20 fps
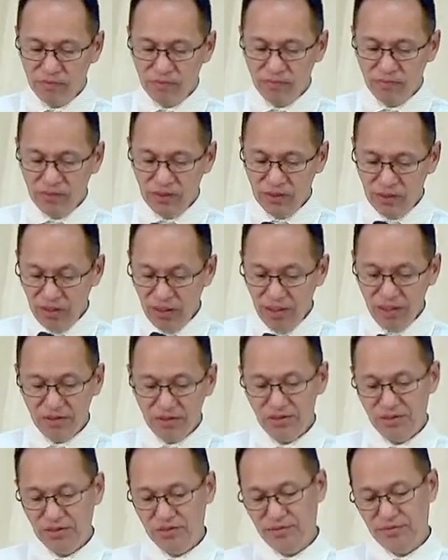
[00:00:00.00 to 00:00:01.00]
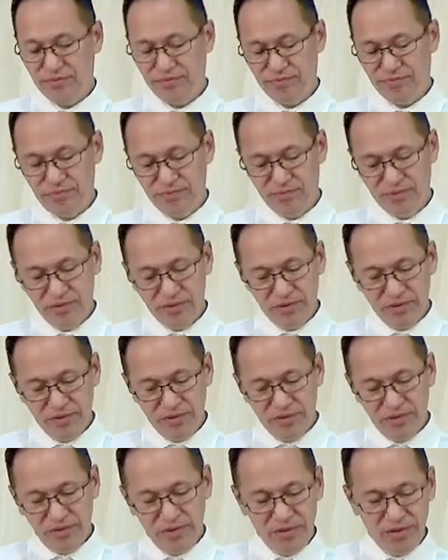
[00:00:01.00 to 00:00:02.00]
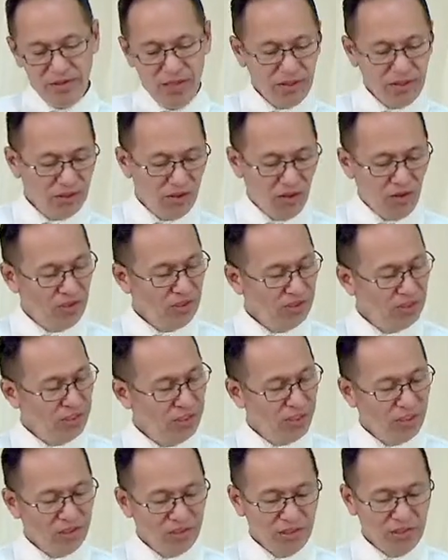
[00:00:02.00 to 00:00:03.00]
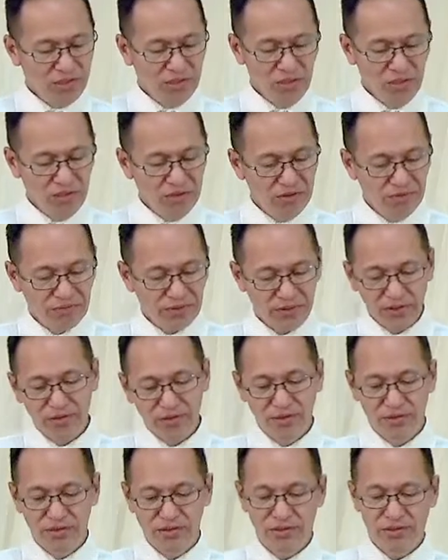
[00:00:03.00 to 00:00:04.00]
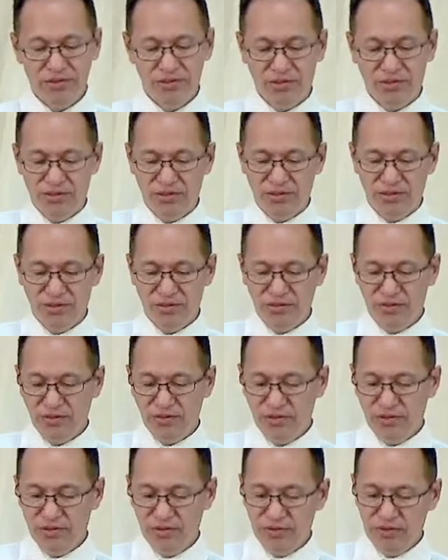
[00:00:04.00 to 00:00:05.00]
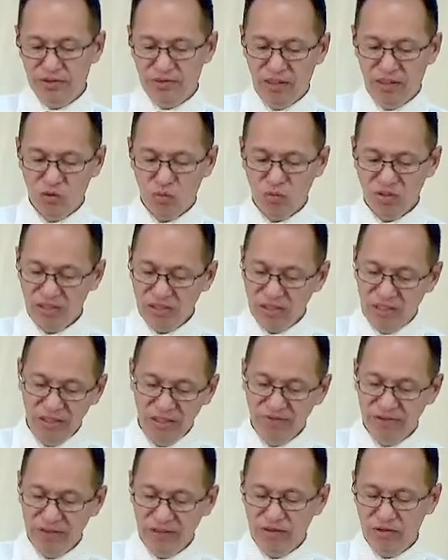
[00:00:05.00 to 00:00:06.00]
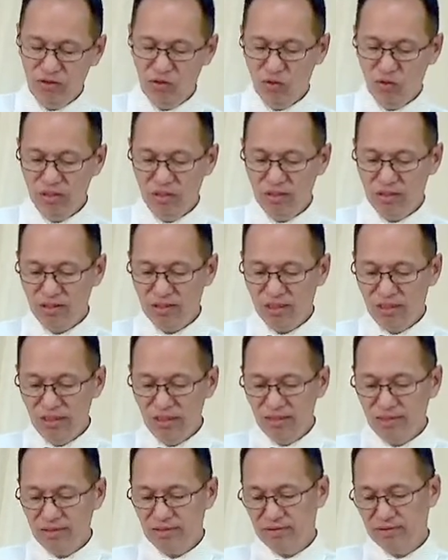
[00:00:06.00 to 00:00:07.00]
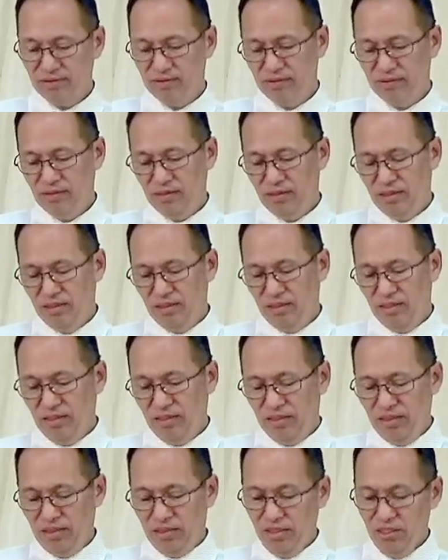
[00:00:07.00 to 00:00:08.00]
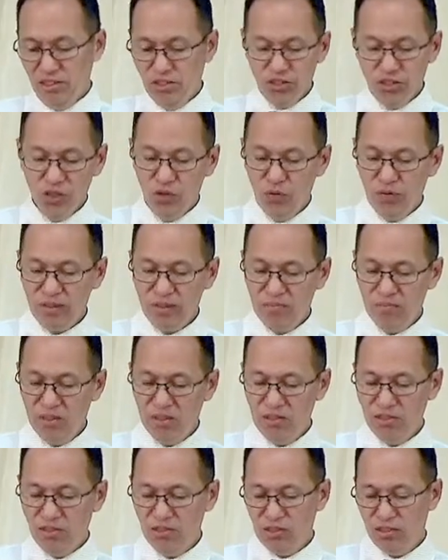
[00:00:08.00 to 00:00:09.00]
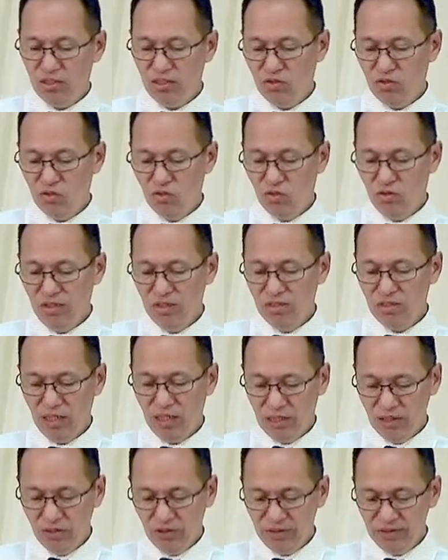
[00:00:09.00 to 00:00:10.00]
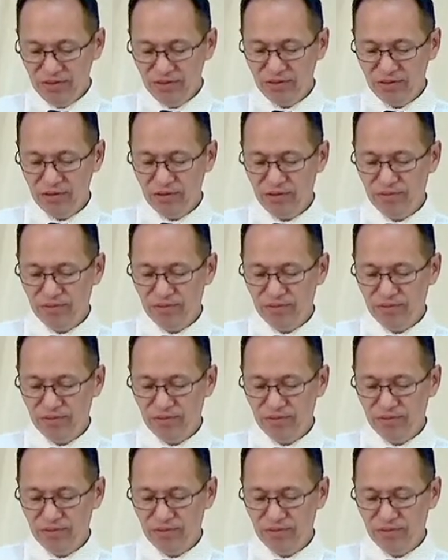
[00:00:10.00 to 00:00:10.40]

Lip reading: Yes. Not ordinary deliverance that was given to His king. He showed mercy to His anointed,